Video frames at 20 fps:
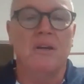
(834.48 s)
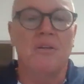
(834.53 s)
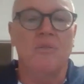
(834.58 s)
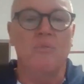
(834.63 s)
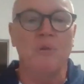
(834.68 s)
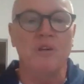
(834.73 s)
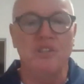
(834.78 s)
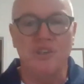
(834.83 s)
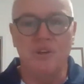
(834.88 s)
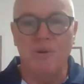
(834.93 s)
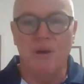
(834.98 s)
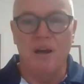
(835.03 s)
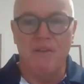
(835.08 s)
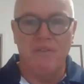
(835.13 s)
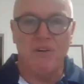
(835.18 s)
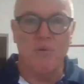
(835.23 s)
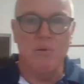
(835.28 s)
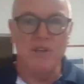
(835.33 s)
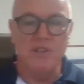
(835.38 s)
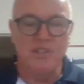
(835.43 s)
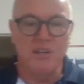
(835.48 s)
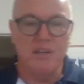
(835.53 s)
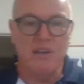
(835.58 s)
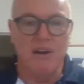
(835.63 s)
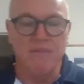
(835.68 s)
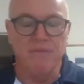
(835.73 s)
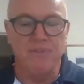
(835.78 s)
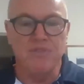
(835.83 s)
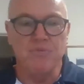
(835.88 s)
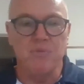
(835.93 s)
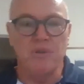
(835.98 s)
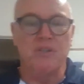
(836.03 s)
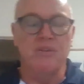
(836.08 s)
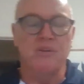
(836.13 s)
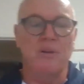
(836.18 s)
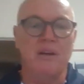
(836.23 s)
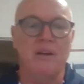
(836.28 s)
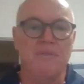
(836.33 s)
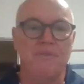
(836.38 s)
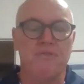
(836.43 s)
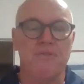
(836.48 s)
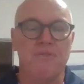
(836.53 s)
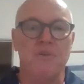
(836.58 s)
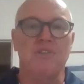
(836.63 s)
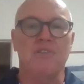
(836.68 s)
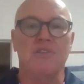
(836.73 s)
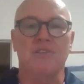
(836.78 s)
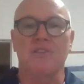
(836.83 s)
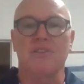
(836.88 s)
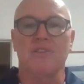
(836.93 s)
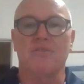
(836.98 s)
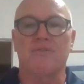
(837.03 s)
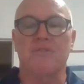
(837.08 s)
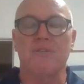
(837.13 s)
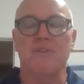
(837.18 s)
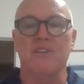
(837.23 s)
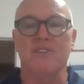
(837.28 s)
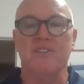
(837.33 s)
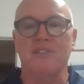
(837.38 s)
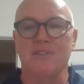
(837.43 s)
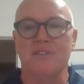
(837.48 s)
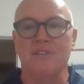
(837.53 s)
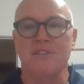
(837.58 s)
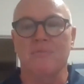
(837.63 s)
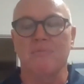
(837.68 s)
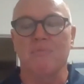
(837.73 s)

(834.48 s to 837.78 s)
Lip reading: we do have creature comforts. We do have fridges, freezers,